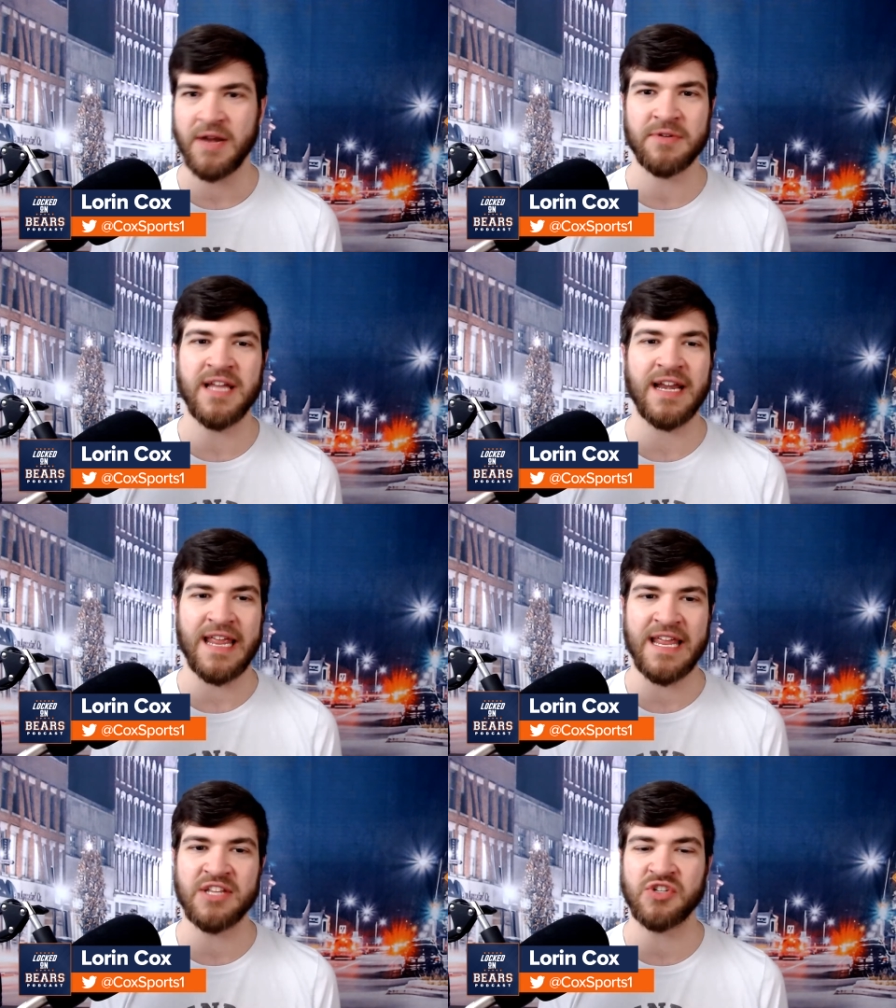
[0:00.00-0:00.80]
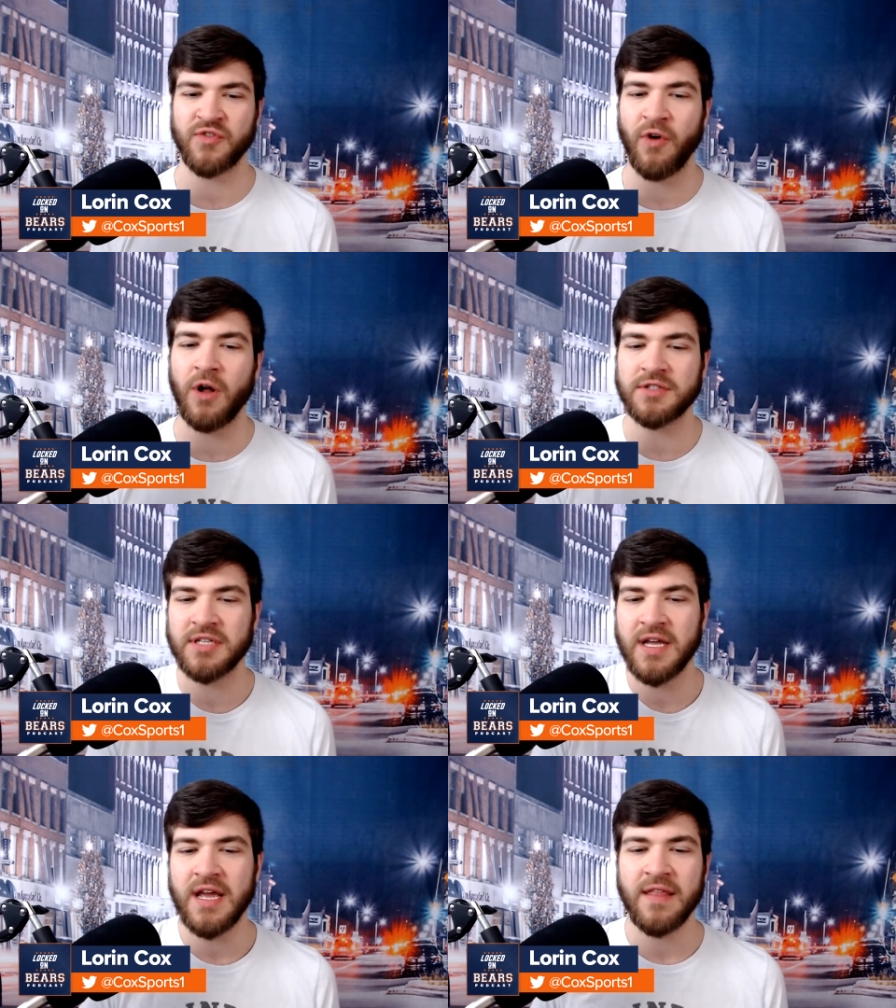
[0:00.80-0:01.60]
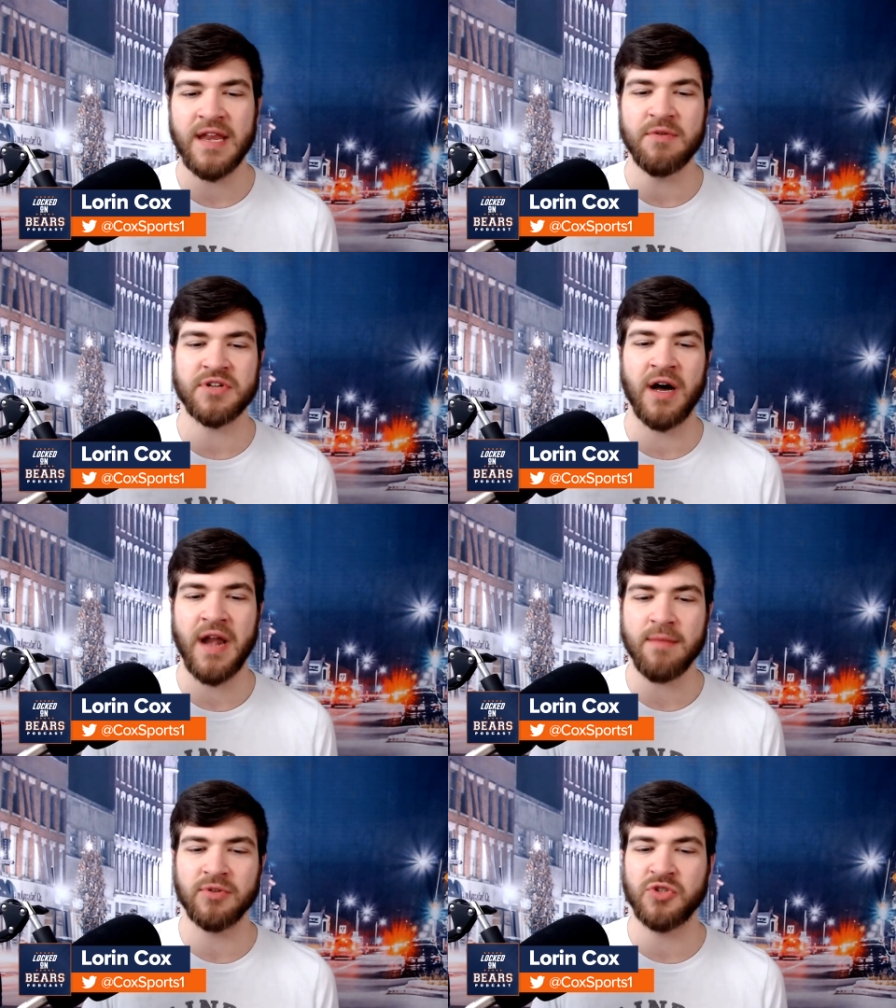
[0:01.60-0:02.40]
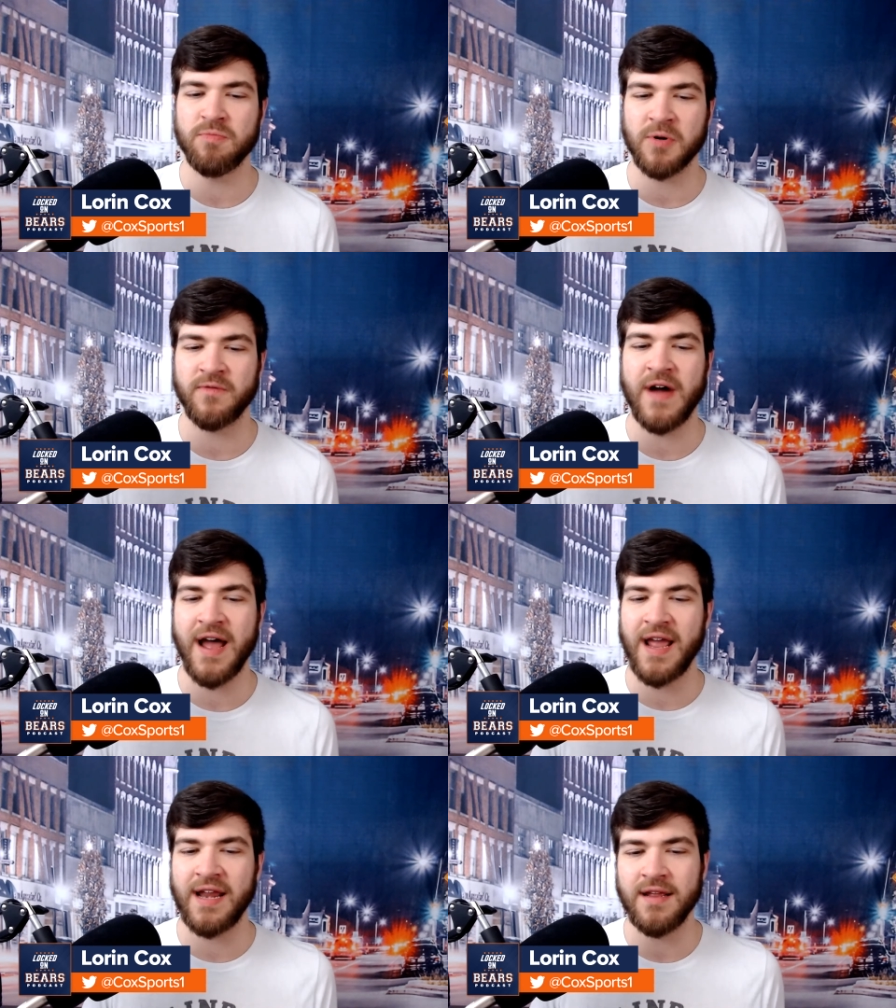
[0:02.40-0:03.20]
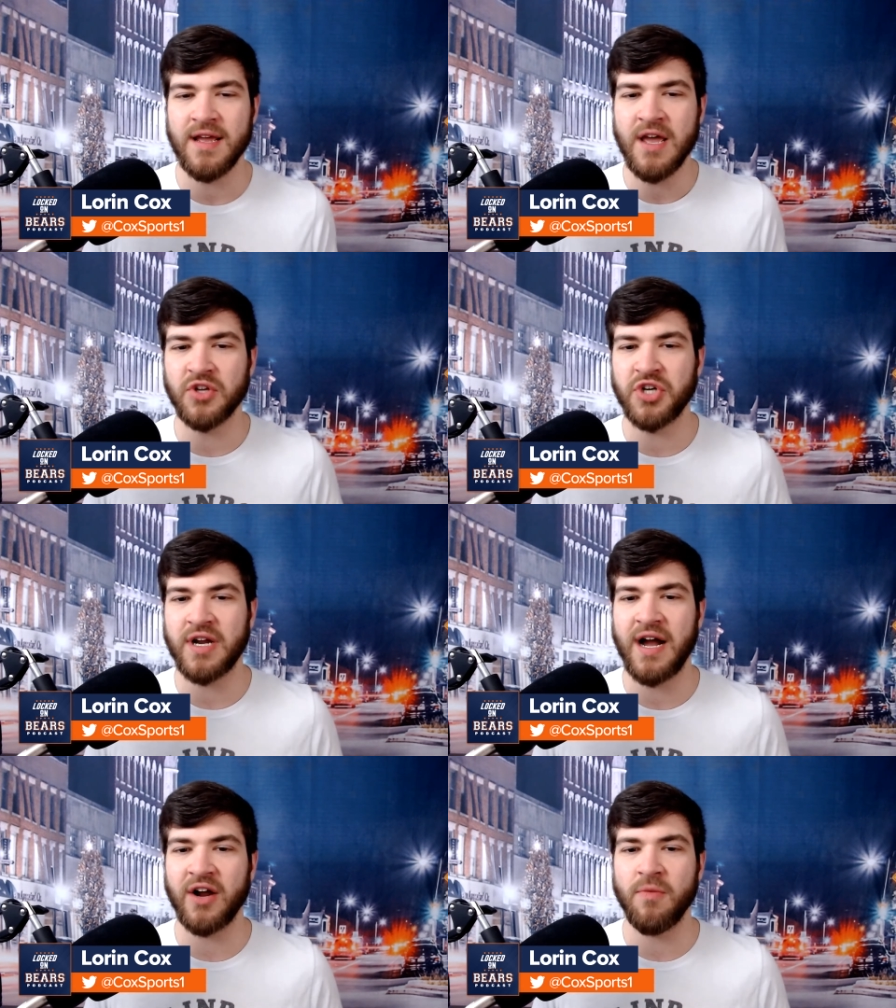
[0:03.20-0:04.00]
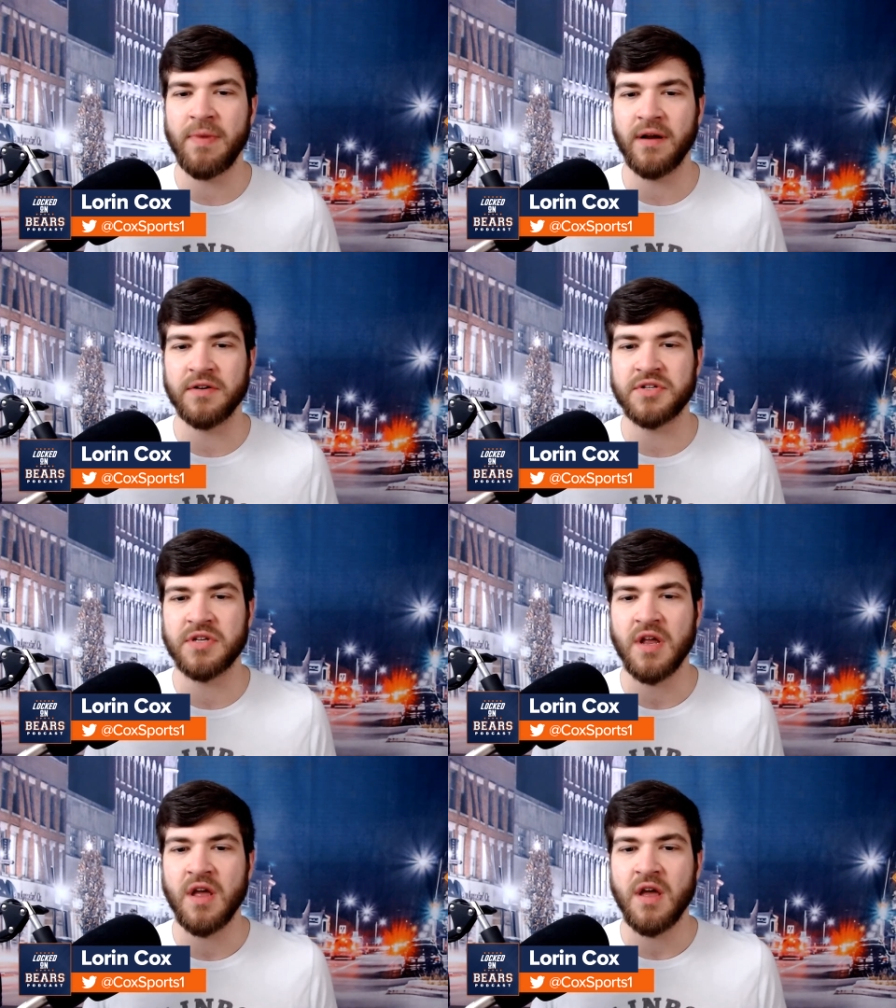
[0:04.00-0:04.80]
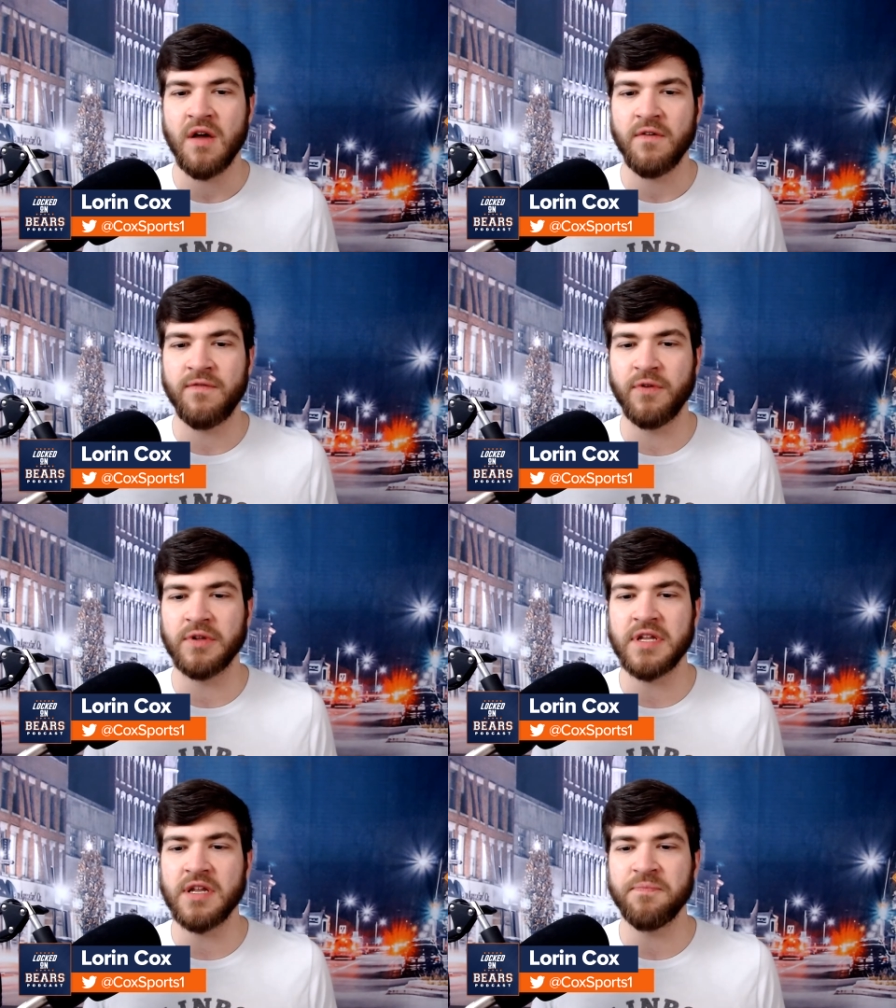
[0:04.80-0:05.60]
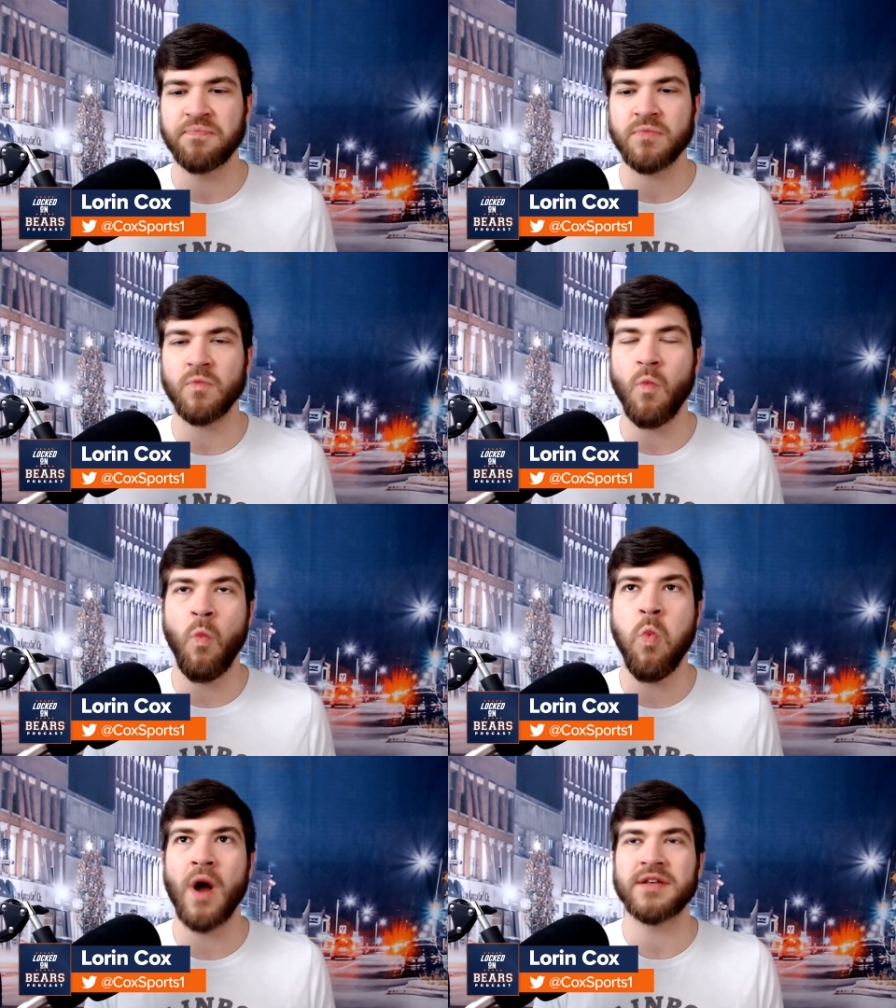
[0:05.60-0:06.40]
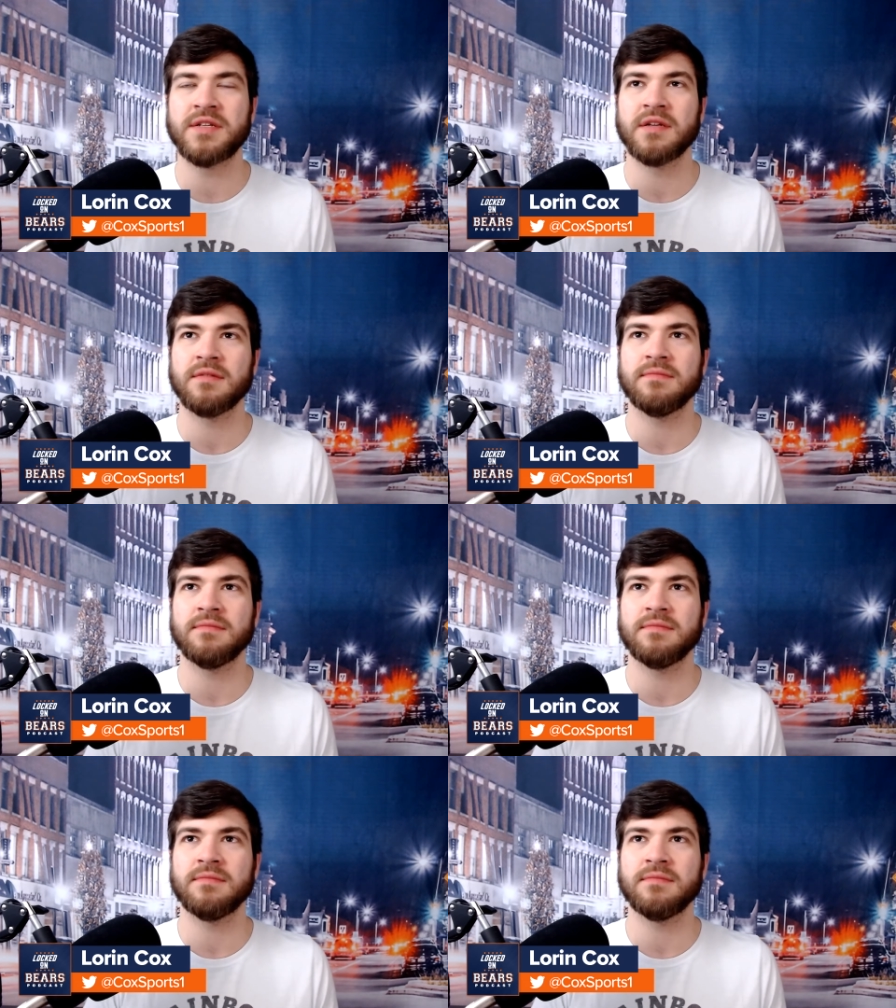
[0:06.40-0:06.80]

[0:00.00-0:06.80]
It was not his fault that he was unable to provide the Chicago Bears fully what